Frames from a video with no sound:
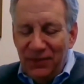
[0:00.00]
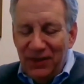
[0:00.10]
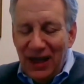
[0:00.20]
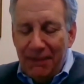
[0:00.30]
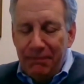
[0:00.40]

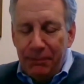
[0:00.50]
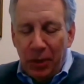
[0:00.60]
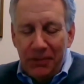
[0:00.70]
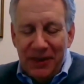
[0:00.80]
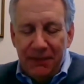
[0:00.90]
gut
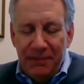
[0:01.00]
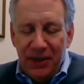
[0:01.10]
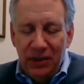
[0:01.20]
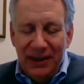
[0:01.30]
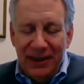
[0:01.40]

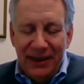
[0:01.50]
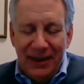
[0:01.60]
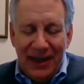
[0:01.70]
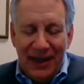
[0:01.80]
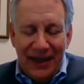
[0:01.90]

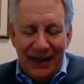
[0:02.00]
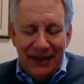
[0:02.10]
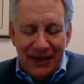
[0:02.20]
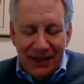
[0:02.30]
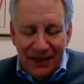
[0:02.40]
permeability
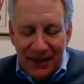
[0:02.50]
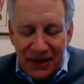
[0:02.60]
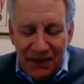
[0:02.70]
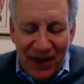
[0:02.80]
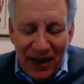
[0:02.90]
and the
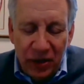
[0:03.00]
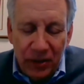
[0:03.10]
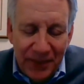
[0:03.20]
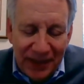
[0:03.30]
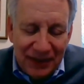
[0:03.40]

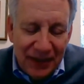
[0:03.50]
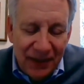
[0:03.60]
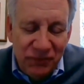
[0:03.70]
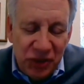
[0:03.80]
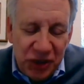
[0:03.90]
development
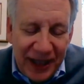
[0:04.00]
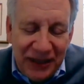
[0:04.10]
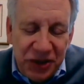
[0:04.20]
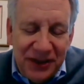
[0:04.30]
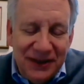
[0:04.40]
of
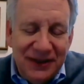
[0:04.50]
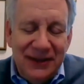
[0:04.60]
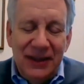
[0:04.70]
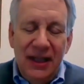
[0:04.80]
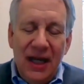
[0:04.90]

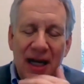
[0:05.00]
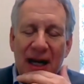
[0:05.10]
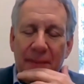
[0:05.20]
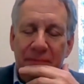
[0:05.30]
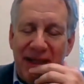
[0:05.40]
changes
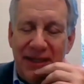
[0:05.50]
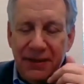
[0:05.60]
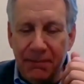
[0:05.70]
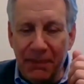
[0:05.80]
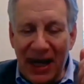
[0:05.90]

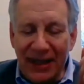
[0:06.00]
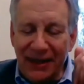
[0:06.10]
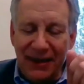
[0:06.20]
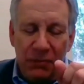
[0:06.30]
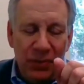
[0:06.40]
in the
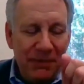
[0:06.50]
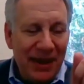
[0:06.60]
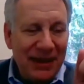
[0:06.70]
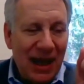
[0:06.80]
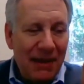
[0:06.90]
body that we
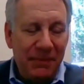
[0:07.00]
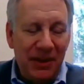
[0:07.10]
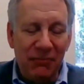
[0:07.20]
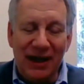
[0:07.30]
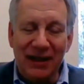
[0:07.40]
may not
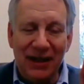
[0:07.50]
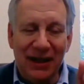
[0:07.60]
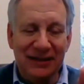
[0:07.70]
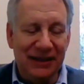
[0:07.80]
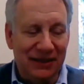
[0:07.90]
be
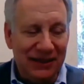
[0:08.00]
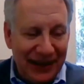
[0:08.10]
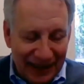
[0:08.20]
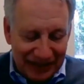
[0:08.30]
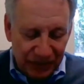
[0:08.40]
recognizing.
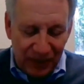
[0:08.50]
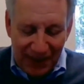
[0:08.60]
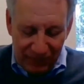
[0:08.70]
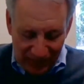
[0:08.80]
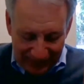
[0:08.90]
Yes, we
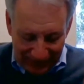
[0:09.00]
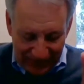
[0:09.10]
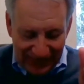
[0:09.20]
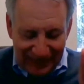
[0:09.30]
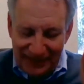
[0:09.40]
may
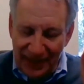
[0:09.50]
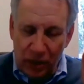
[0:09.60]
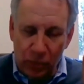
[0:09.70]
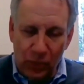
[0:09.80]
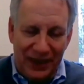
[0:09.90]
recognize that
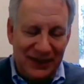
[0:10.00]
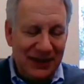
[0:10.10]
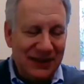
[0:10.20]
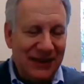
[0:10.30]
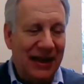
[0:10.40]
our
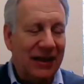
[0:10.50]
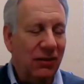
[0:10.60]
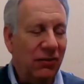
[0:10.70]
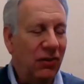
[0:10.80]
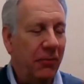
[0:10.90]
waist is getting
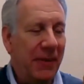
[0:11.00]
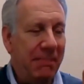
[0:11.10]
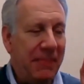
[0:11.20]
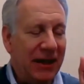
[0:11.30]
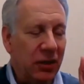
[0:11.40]
a little
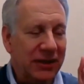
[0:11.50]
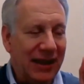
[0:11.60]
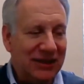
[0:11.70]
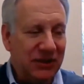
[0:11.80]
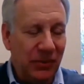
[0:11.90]
bit bigger.
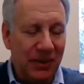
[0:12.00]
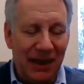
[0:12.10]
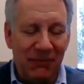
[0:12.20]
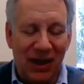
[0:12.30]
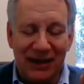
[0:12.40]
Yes, we
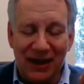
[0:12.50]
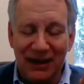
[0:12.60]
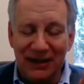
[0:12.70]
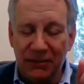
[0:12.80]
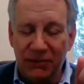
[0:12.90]
may
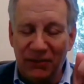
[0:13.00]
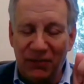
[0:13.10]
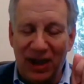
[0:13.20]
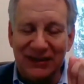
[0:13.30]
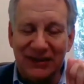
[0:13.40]
recognize that we've
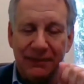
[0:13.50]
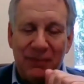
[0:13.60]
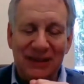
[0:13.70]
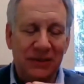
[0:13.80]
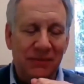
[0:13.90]
lost some
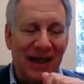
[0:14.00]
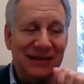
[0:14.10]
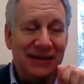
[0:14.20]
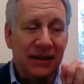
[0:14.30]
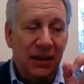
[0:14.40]
muscle
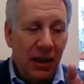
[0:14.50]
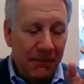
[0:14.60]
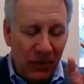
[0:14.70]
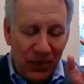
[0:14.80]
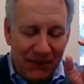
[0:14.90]
mass,
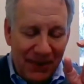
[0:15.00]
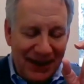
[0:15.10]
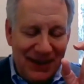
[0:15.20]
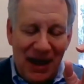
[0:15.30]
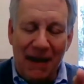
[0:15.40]
but we may
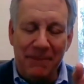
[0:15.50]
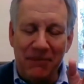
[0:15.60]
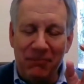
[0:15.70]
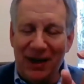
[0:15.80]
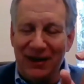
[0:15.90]
not
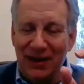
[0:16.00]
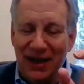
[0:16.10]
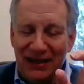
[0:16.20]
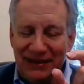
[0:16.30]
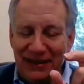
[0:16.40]
be
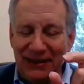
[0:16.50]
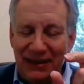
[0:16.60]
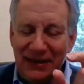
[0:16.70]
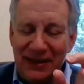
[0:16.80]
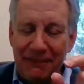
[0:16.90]
recognizing
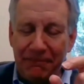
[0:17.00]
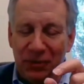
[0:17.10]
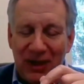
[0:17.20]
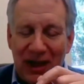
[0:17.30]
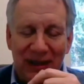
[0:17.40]
the
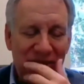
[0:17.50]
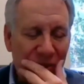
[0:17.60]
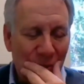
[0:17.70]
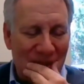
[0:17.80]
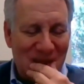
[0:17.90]
deeper
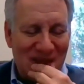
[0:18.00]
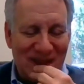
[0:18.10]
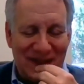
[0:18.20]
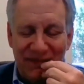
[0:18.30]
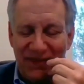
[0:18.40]

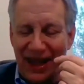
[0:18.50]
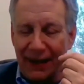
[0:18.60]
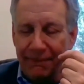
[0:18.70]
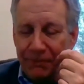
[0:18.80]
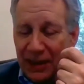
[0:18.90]
consequences of
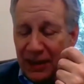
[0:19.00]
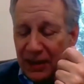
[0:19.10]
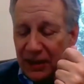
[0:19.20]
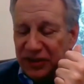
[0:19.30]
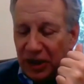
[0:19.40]
that.
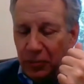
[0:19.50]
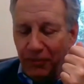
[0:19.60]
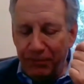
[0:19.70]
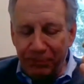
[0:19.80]
So,